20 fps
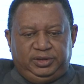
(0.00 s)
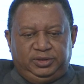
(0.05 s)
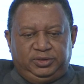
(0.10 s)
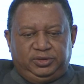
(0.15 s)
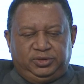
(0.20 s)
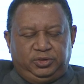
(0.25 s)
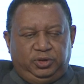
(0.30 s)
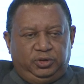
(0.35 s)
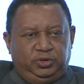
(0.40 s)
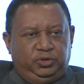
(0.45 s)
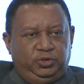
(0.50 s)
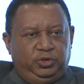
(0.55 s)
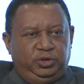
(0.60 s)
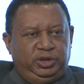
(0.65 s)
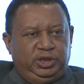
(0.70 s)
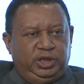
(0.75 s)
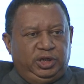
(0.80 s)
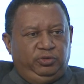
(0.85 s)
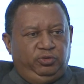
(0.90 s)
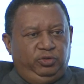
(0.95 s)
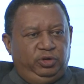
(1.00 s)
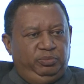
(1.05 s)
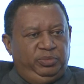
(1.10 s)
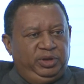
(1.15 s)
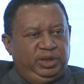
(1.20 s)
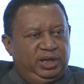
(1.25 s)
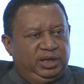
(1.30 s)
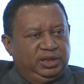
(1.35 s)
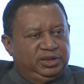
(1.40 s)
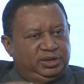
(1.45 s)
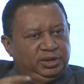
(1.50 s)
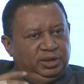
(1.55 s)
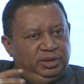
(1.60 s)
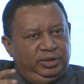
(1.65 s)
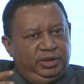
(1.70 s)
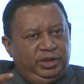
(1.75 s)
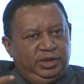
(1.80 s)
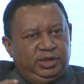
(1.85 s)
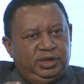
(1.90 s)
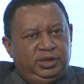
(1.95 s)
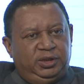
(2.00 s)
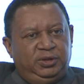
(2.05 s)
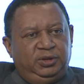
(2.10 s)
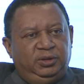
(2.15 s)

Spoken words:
stock drawdown will be accelerated,